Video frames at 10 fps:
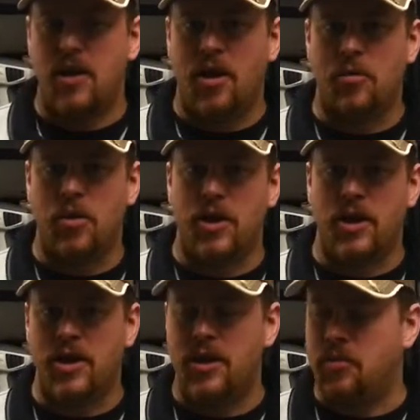I'm
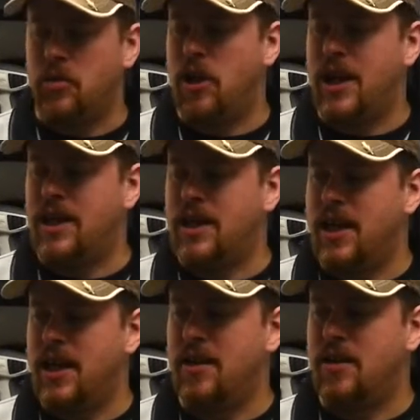gonna end it
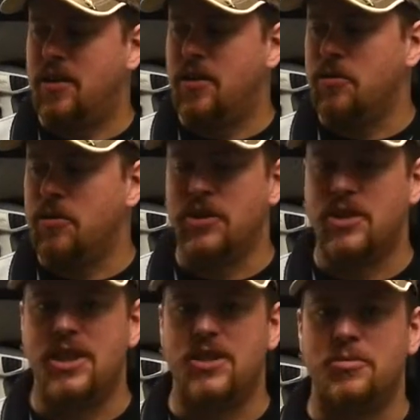there. I'm going to
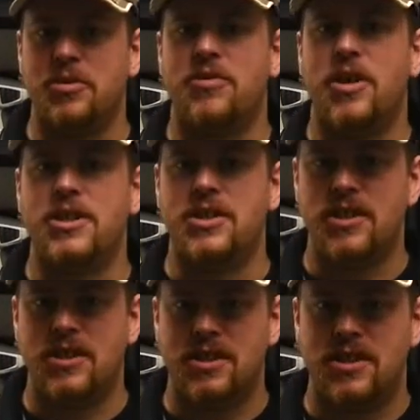seek some advice,
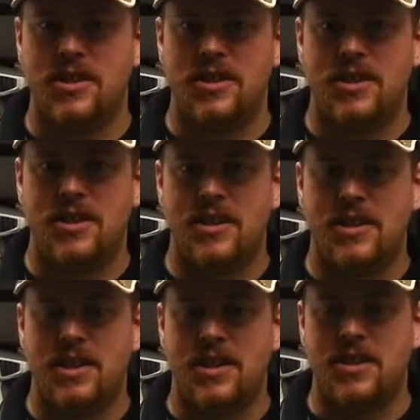
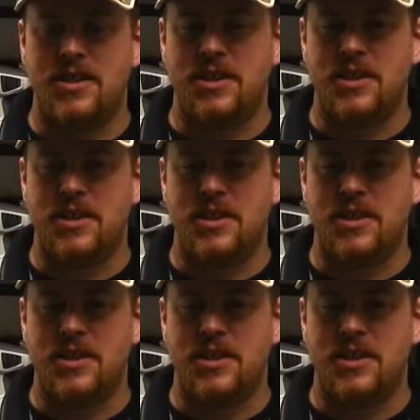and